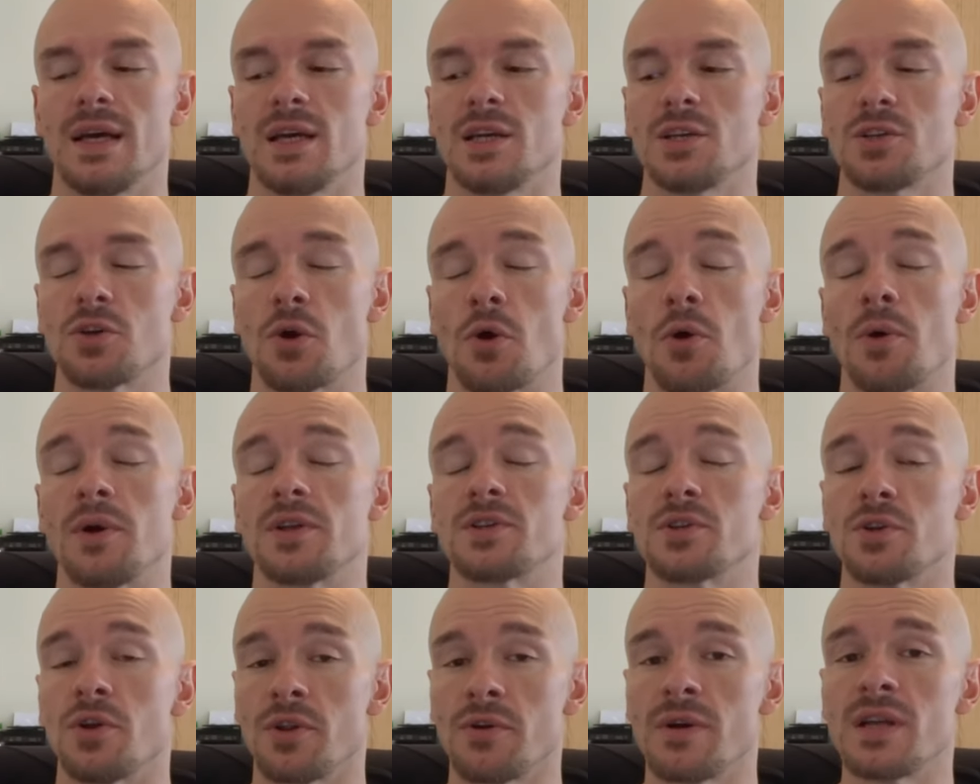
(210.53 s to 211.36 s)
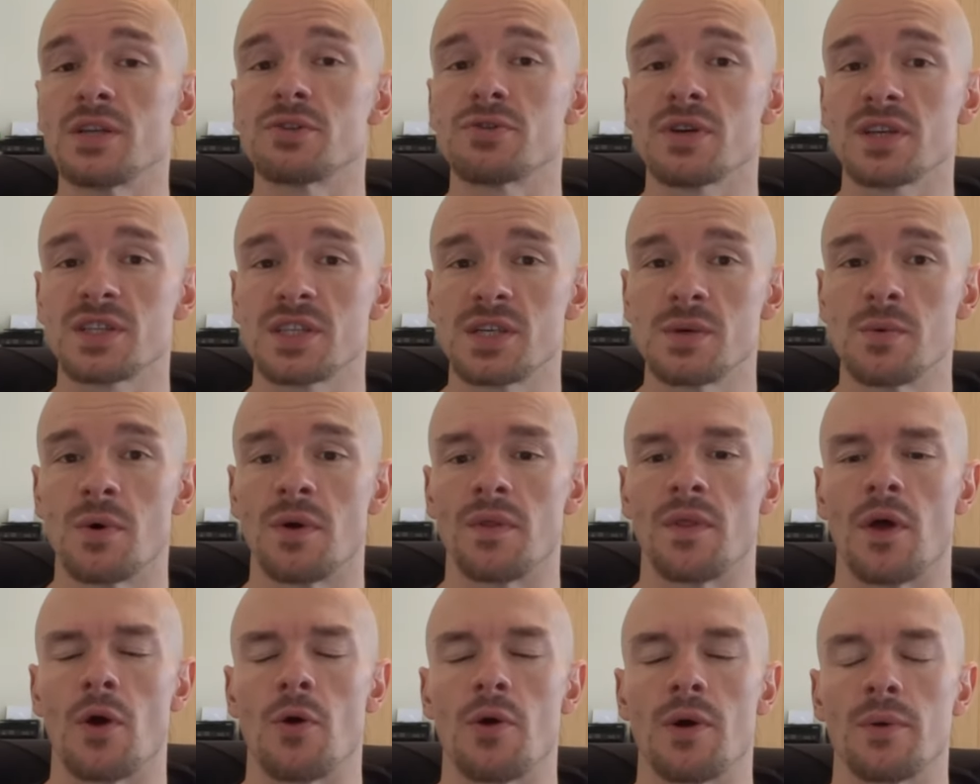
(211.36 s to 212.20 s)
So it's another interesting
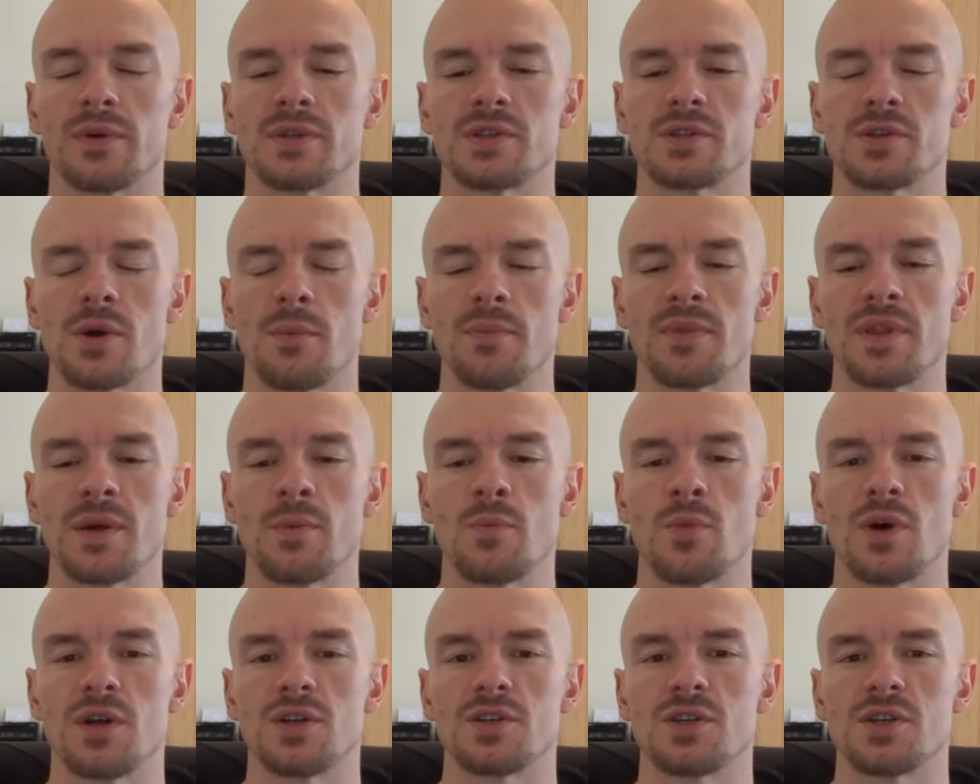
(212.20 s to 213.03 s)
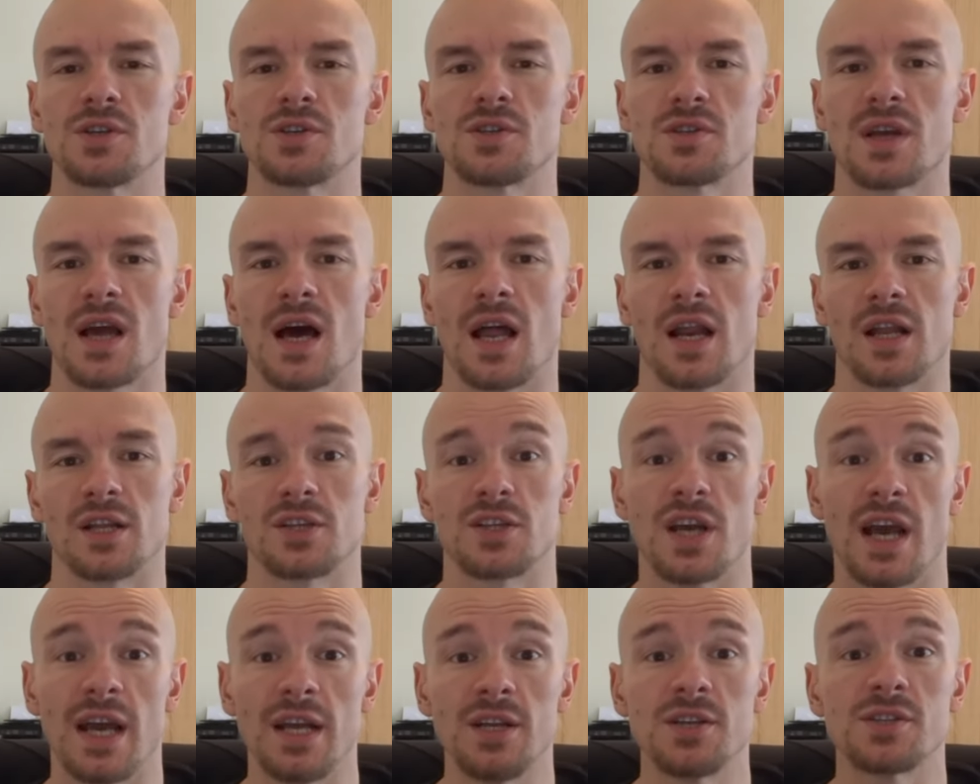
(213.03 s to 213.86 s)
one, though. It was something which has kind of
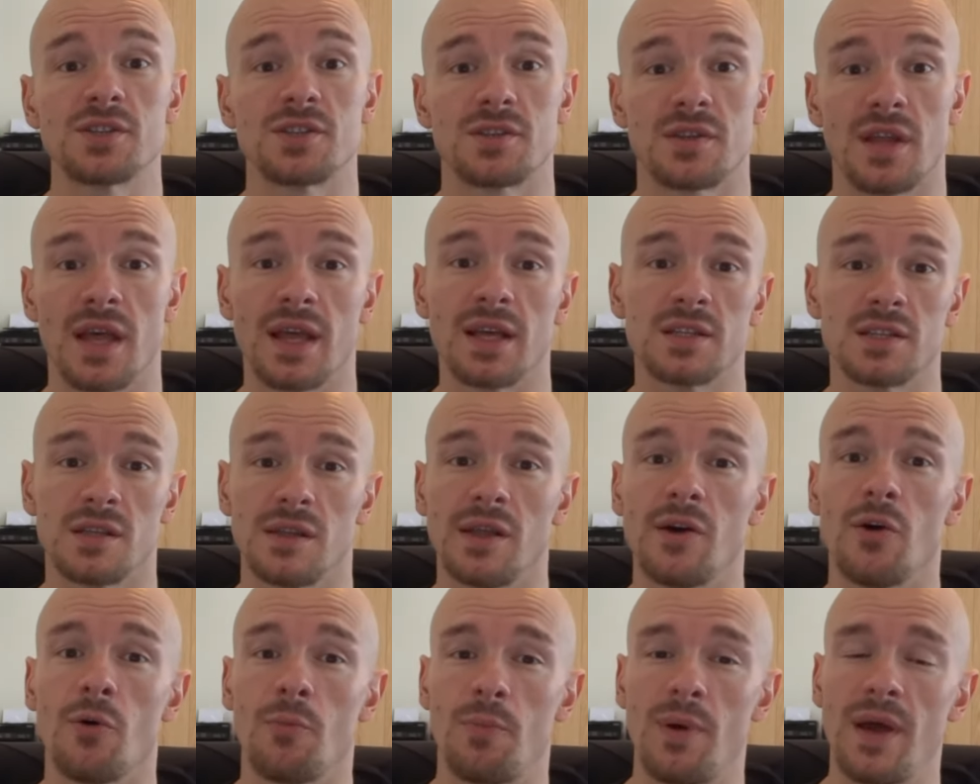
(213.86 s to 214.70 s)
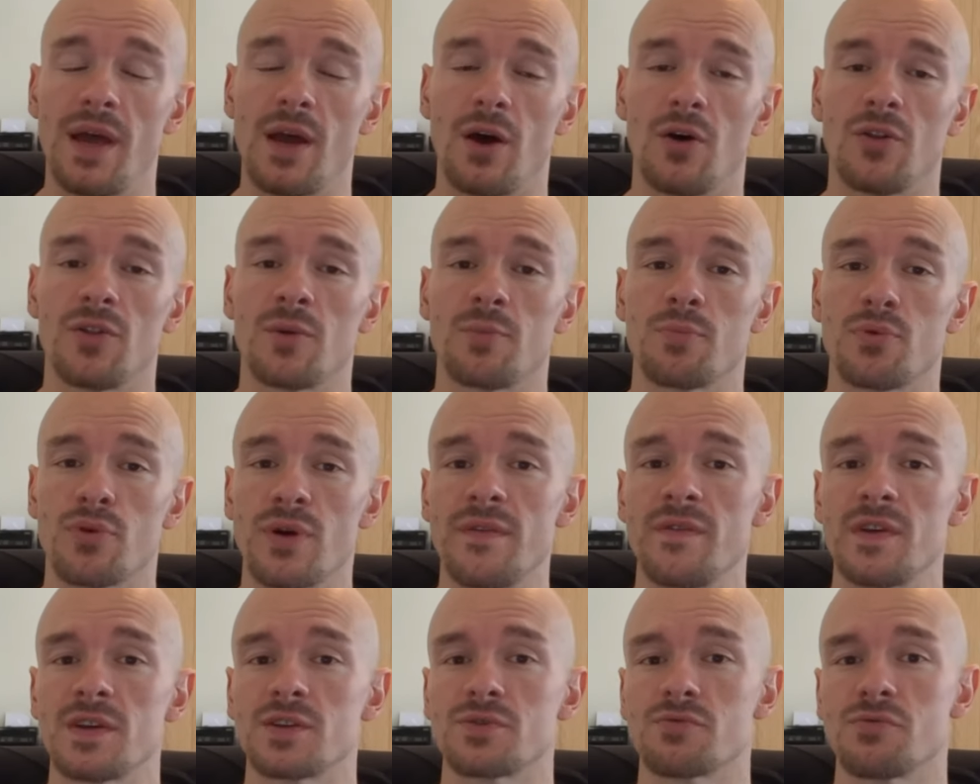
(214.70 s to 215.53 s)
changed things a little bit on the
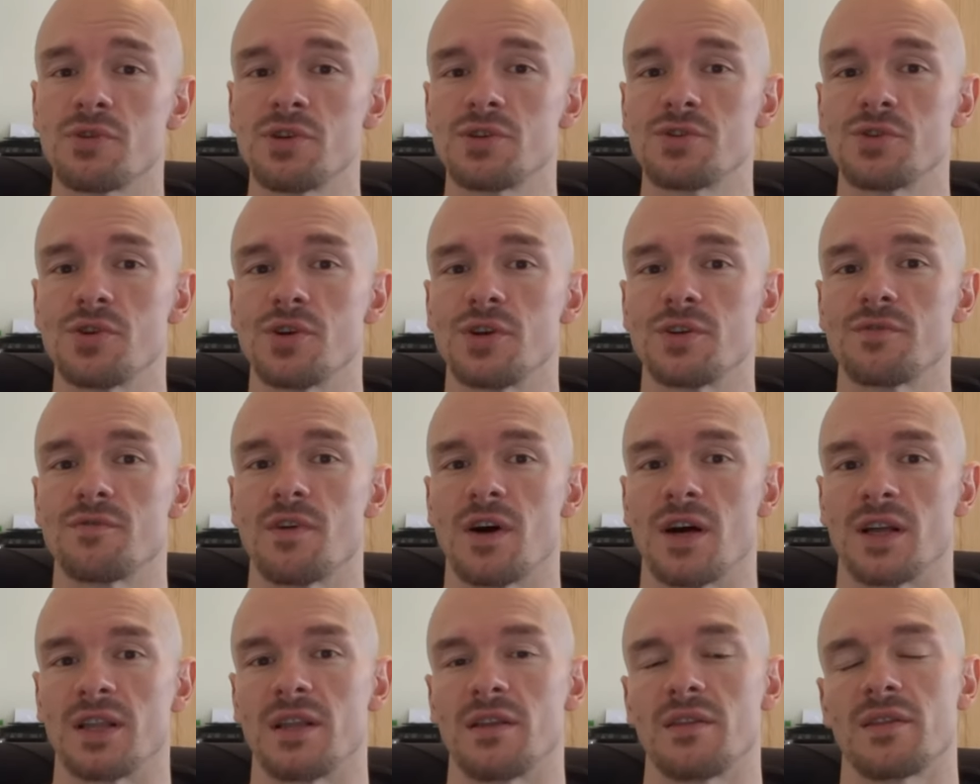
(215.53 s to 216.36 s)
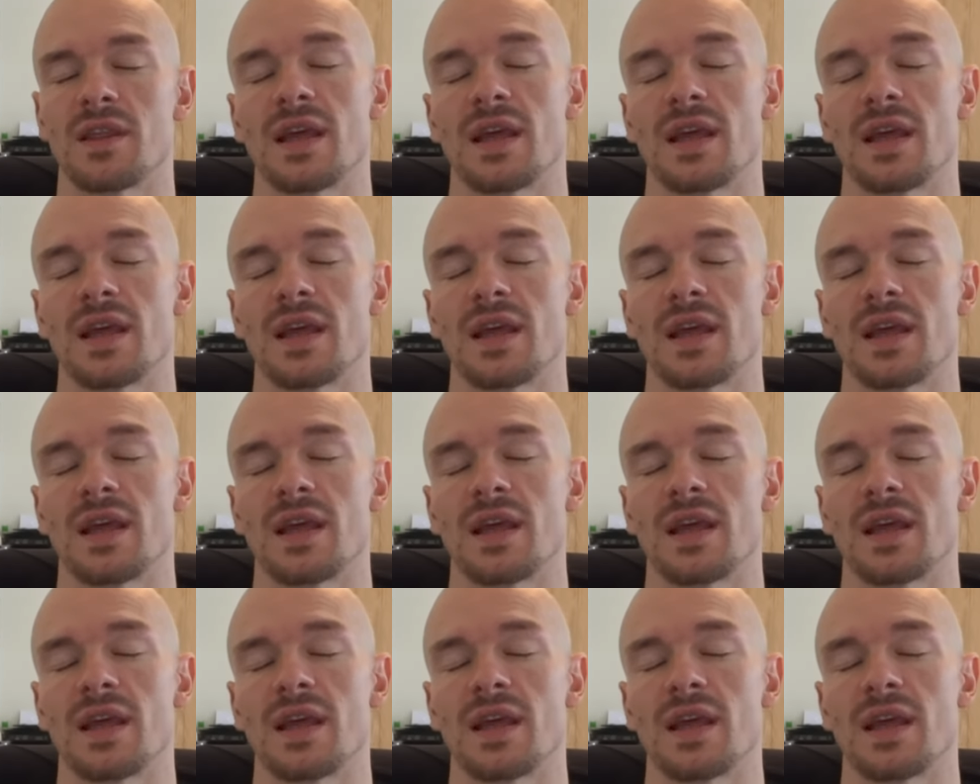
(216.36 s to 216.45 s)
previous research finding,